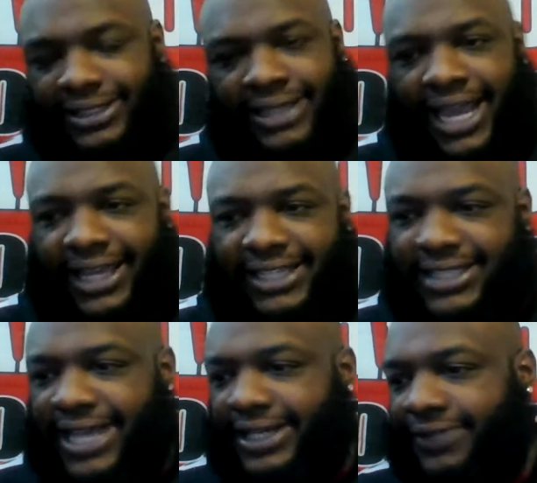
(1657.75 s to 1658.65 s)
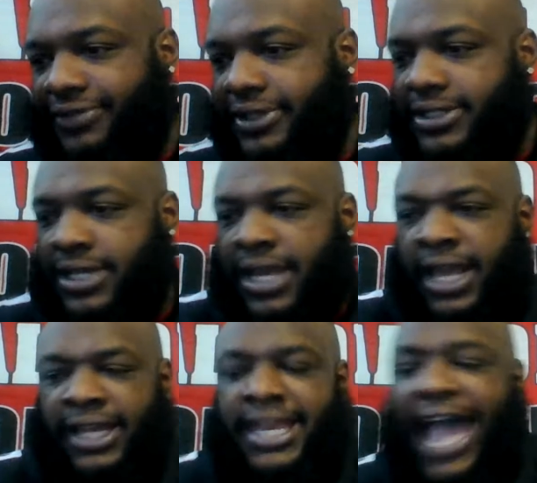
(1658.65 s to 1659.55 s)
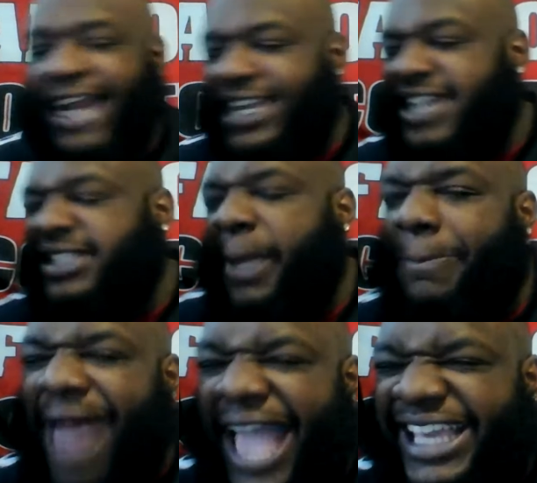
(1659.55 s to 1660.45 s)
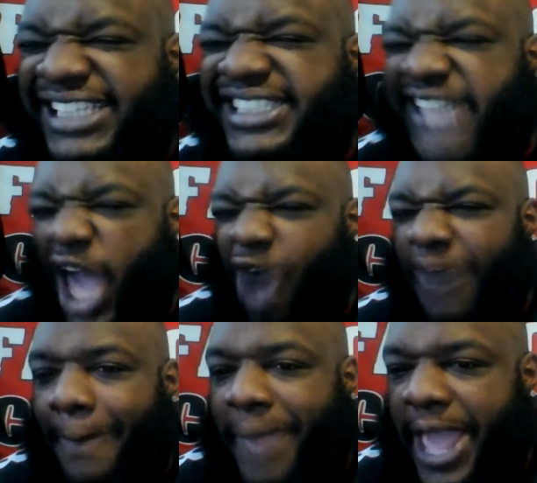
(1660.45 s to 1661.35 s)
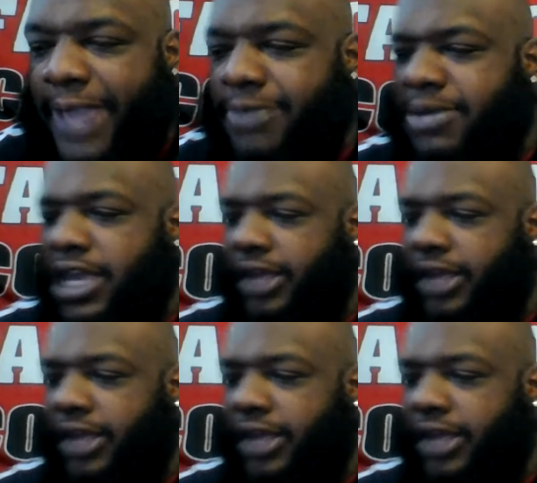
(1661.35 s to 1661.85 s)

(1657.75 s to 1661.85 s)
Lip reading: Not against that defense. Not against the black and silver, baby.